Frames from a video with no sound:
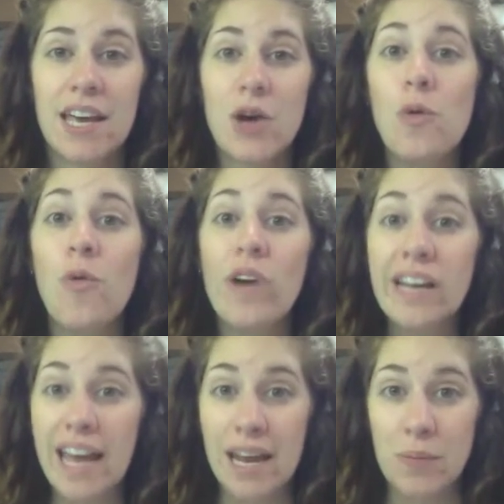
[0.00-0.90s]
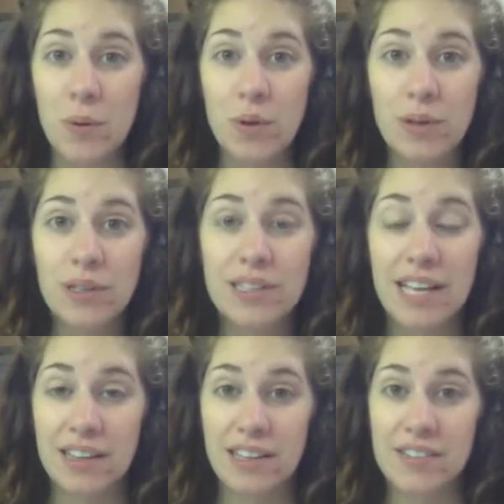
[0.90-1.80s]
One animal that
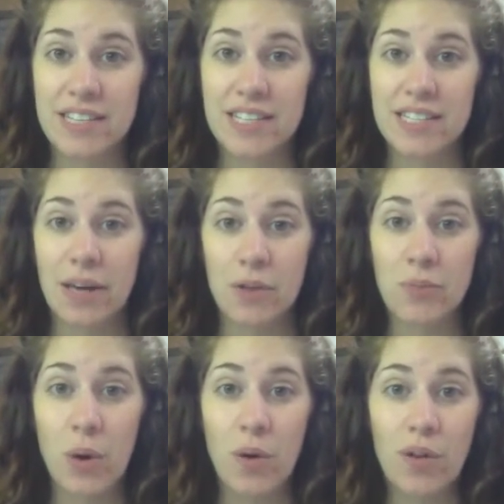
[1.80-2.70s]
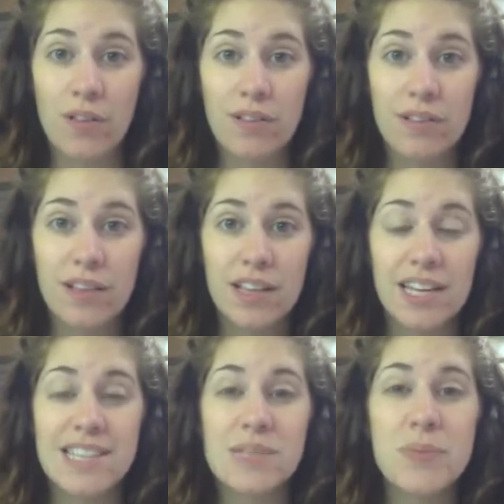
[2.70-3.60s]
lives at the South Pole
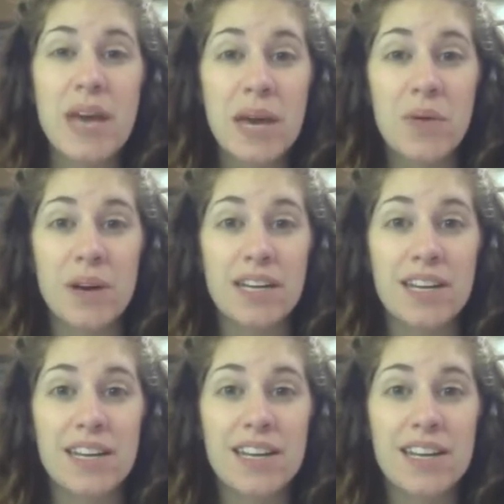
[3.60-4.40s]
is a penguin.